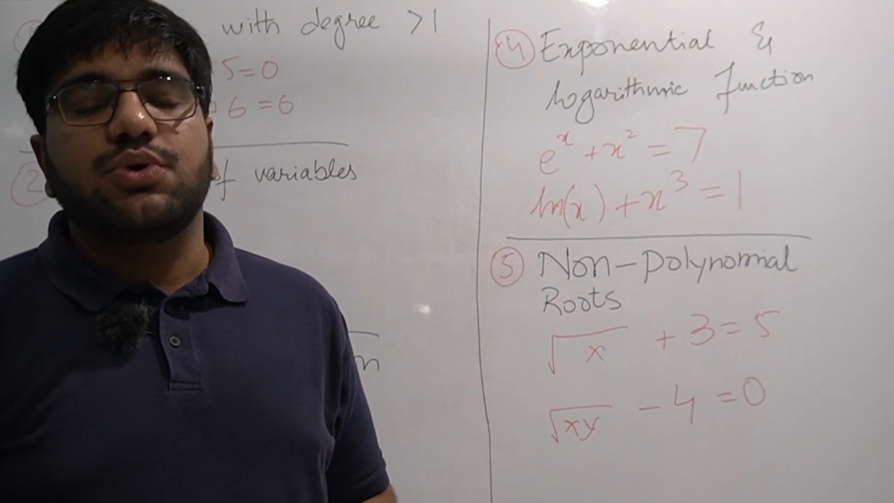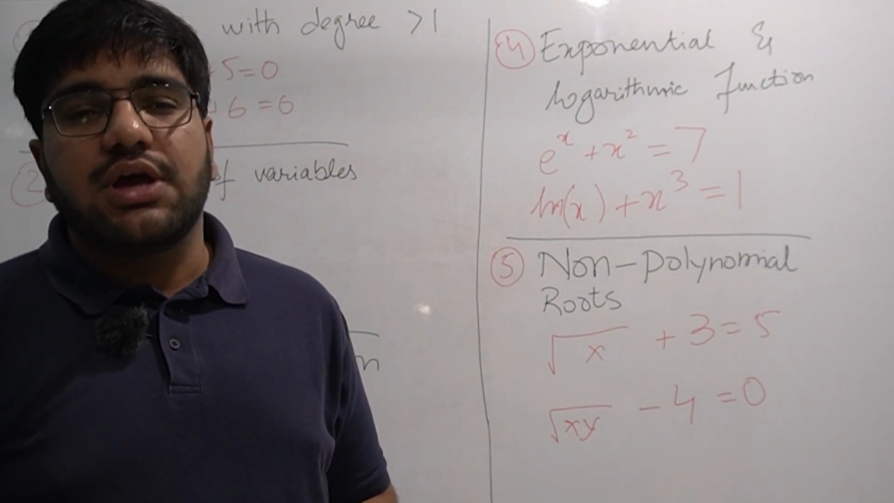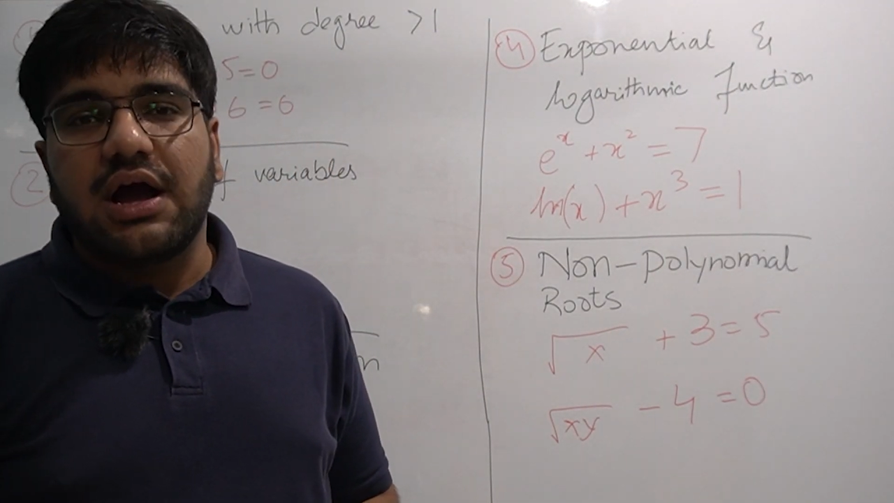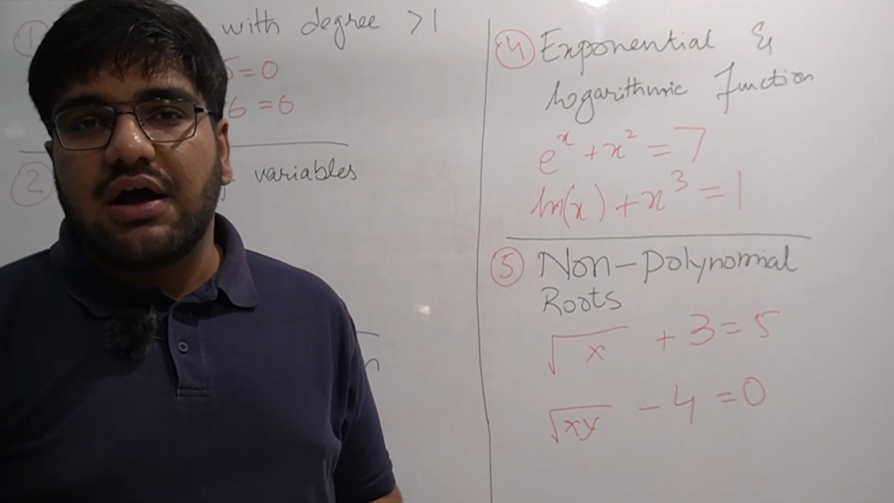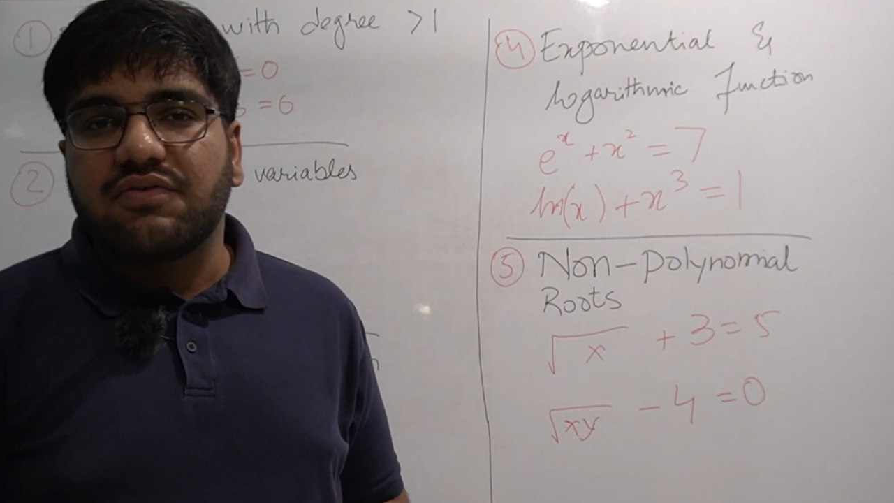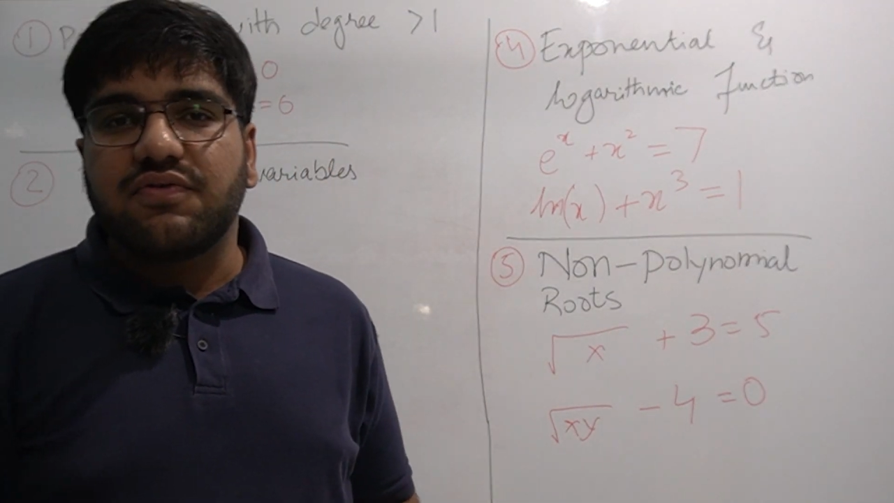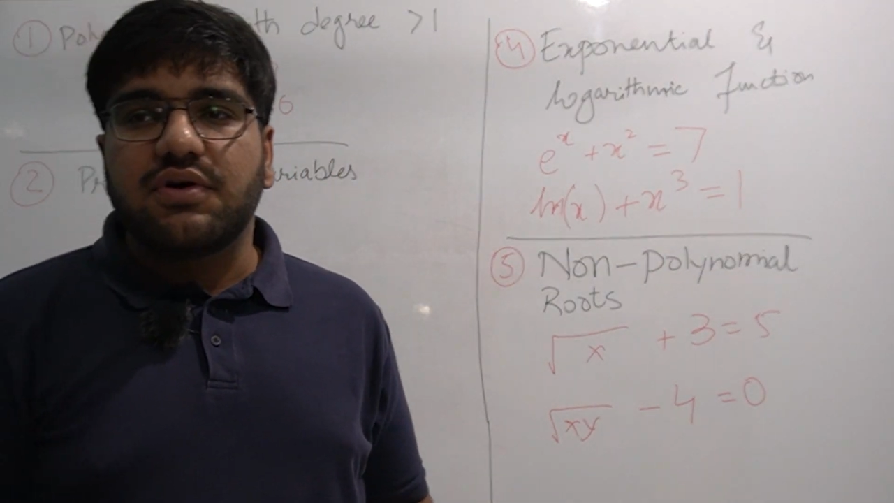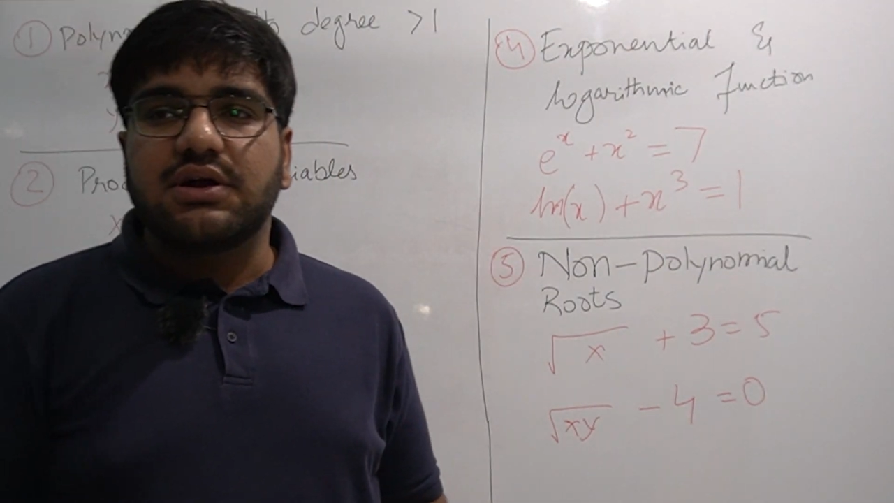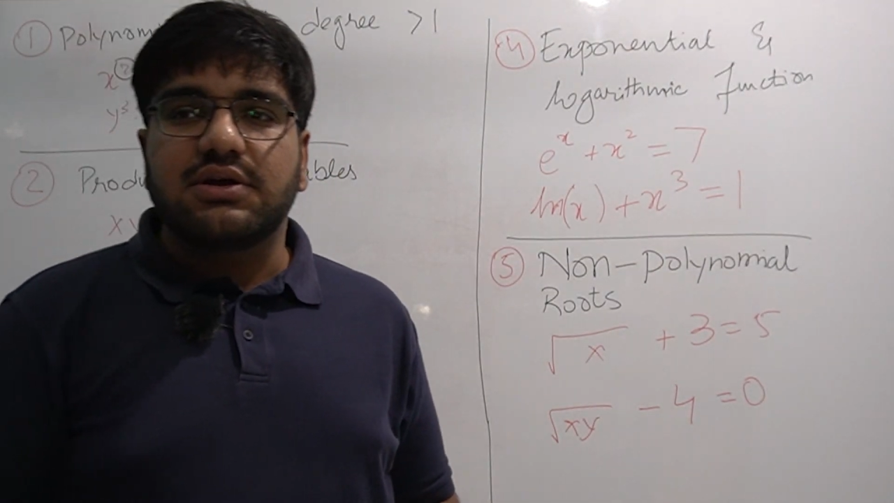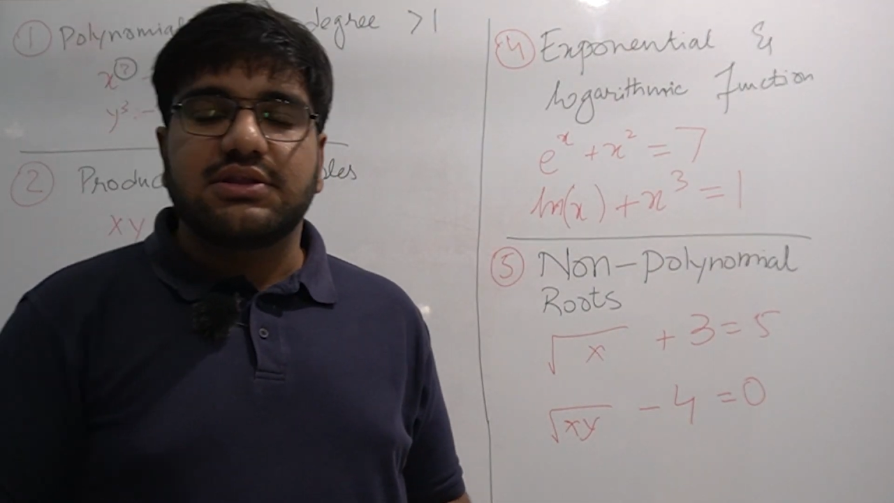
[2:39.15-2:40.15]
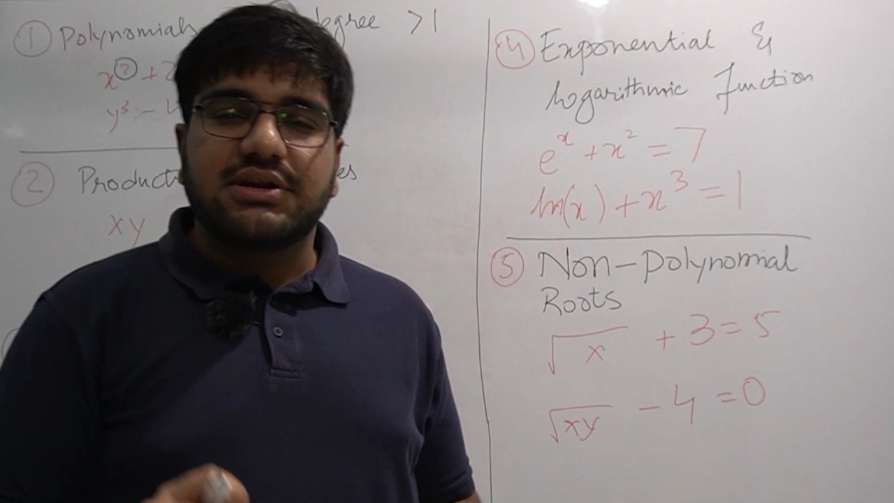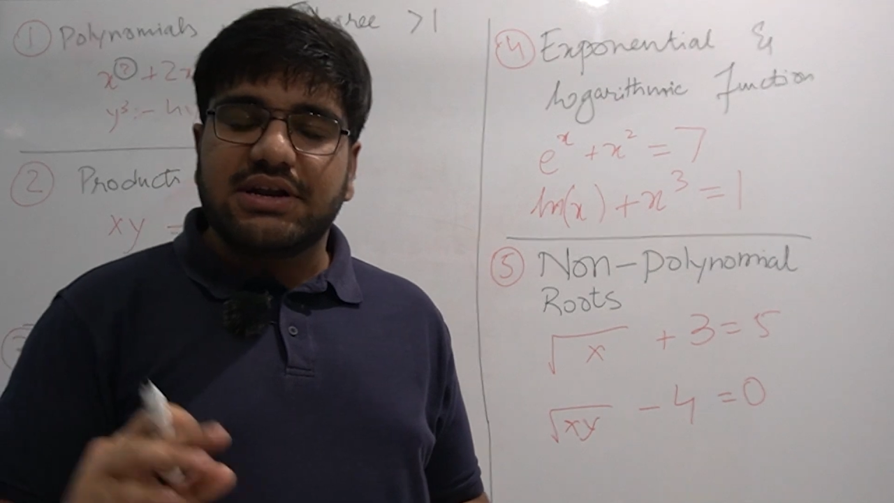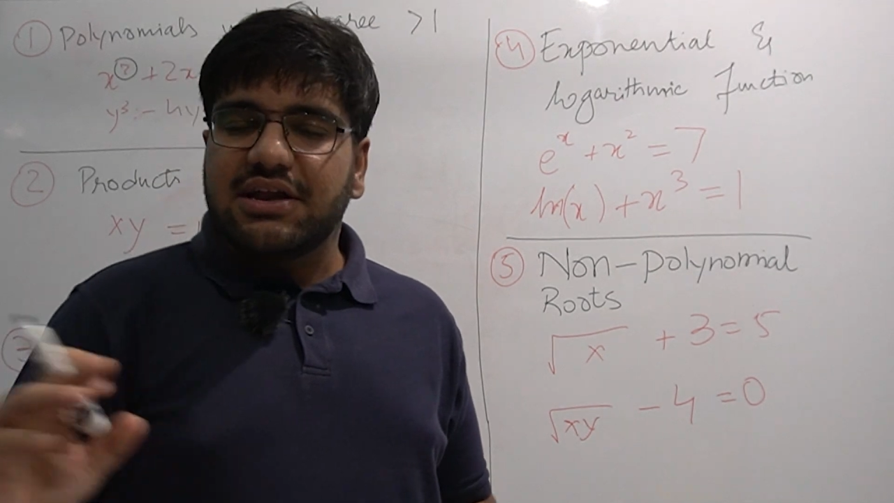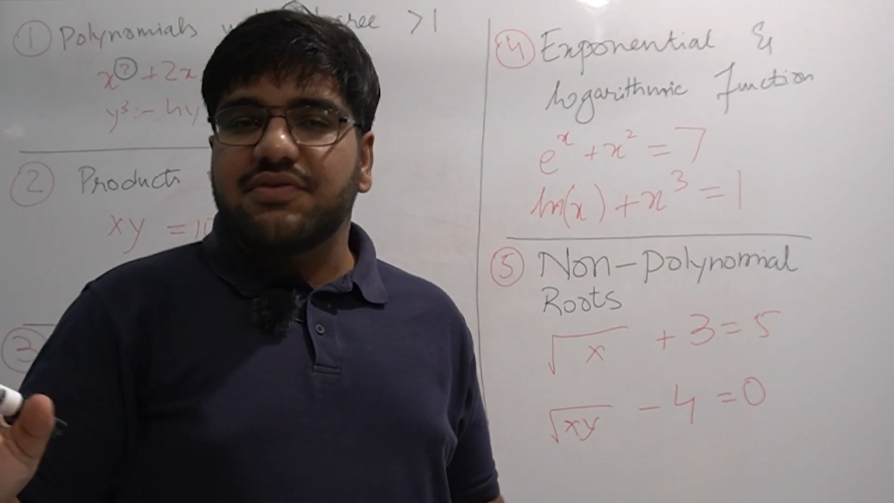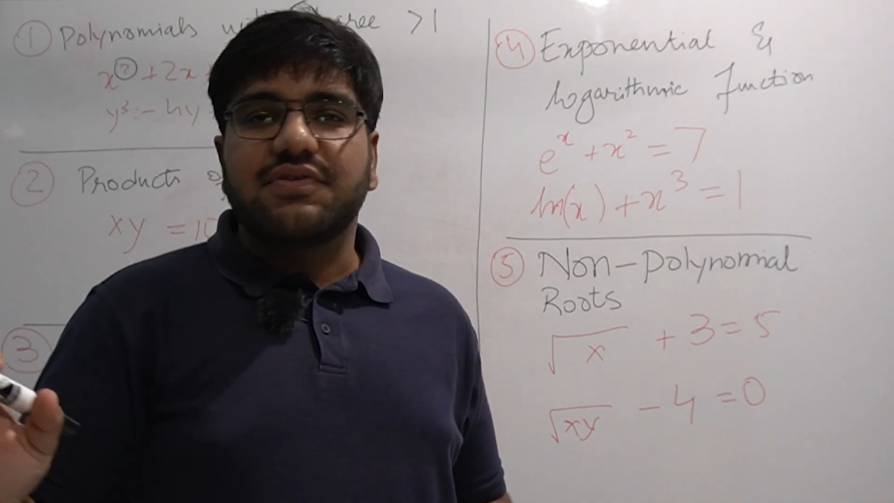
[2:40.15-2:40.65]
we have the
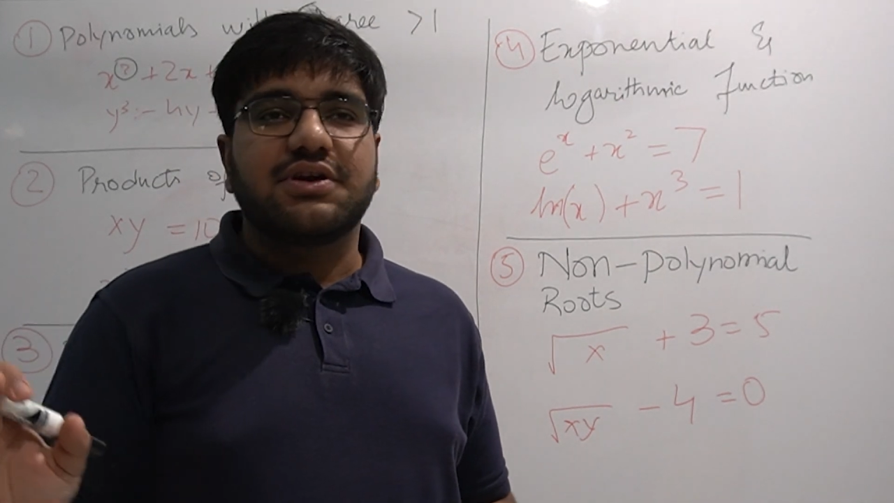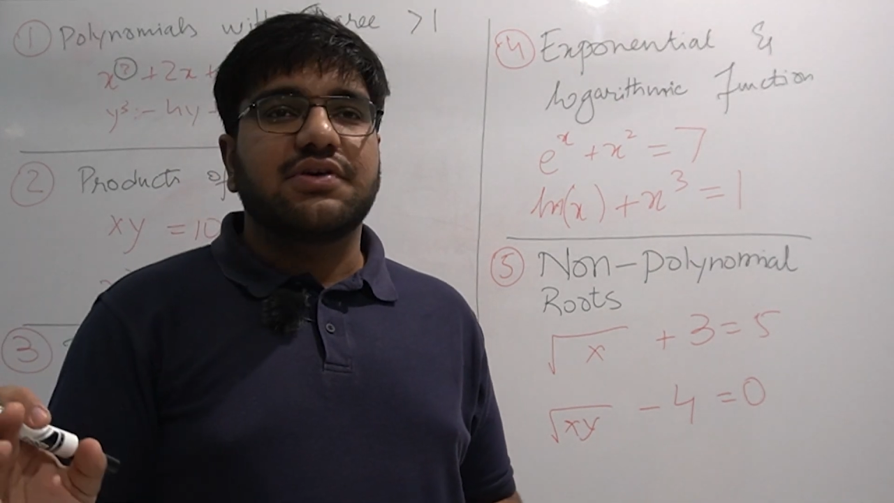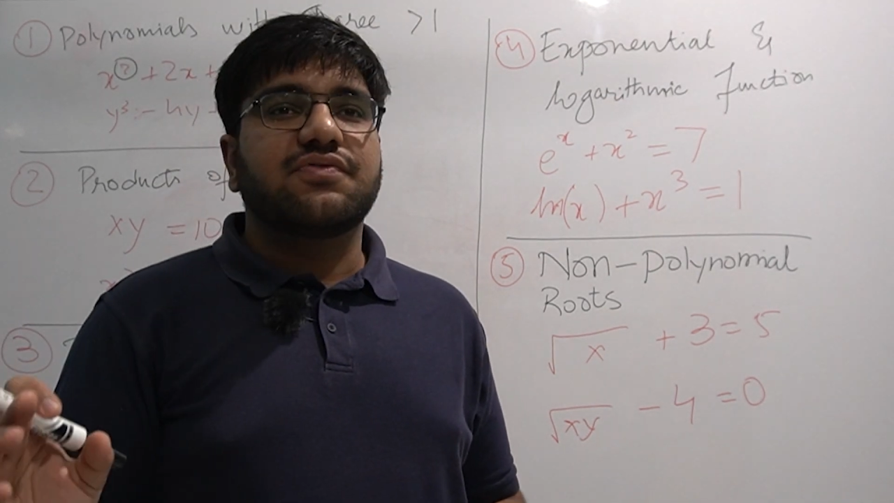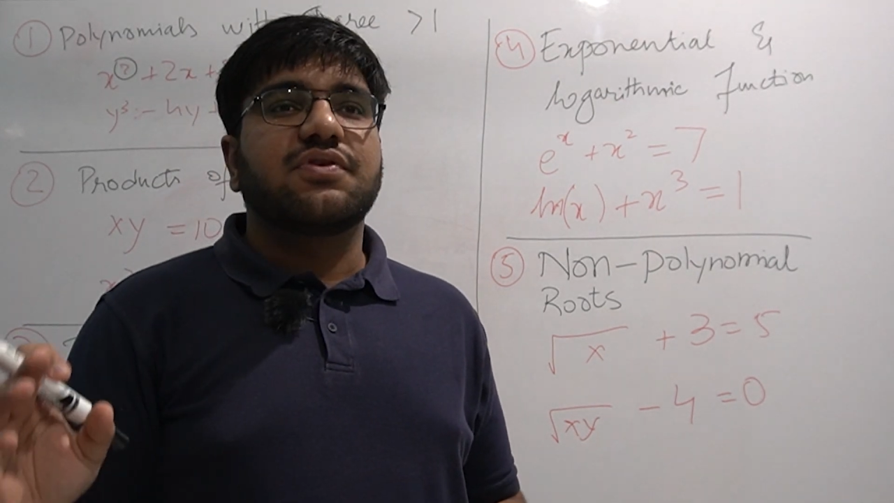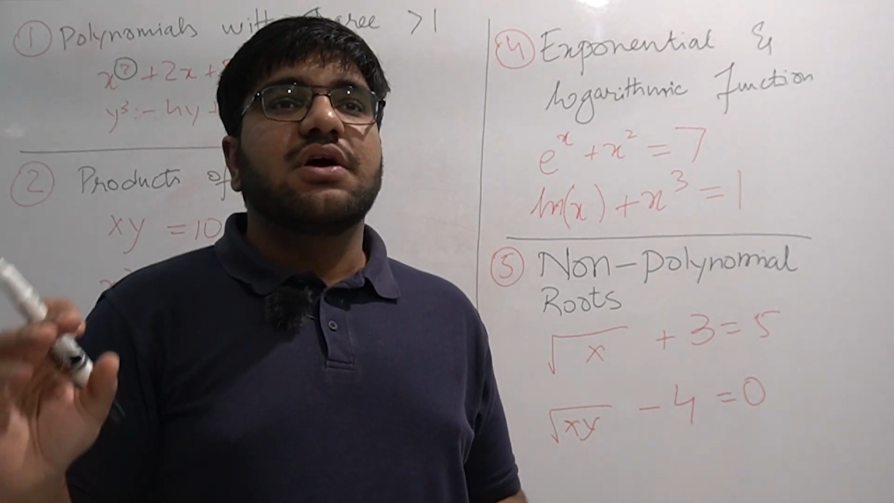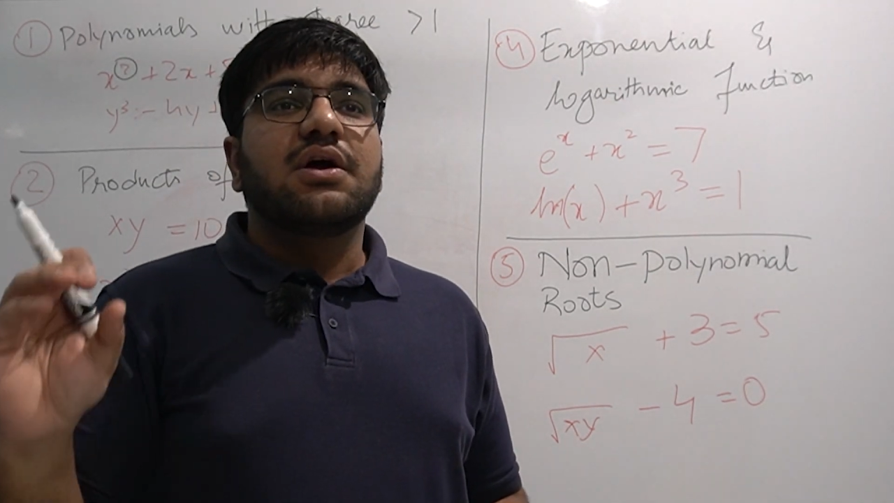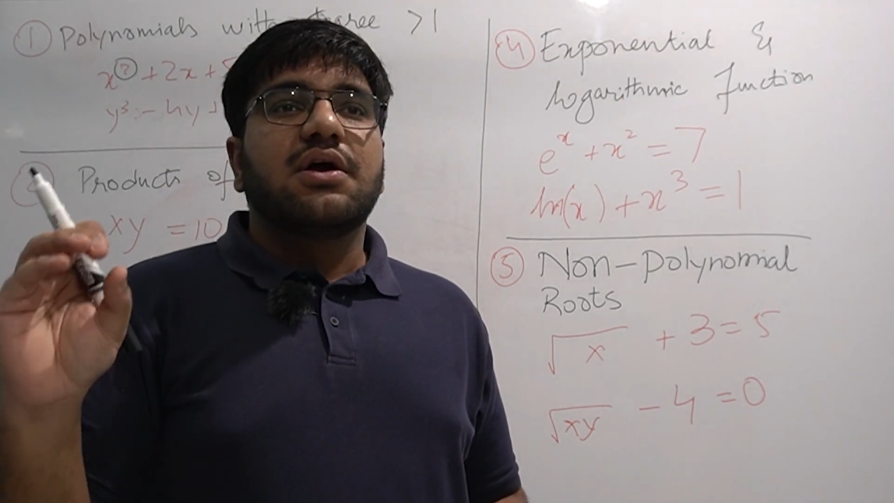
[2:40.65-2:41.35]
derivatives.